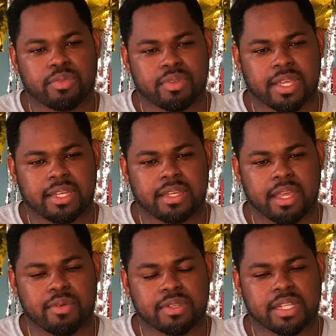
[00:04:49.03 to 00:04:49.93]
through that, I
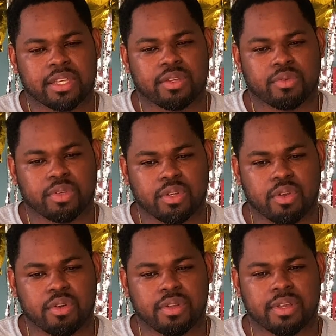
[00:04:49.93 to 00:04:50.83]
was like, you know what,
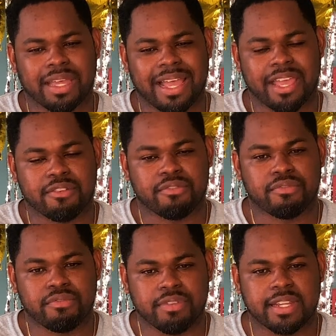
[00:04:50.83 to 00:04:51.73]
God, I
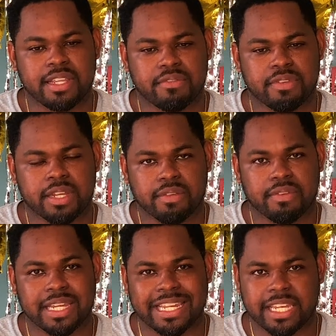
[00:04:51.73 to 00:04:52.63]
really, really,
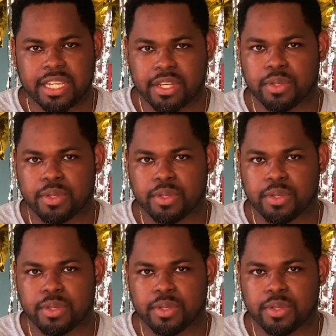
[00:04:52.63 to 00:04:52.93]
really need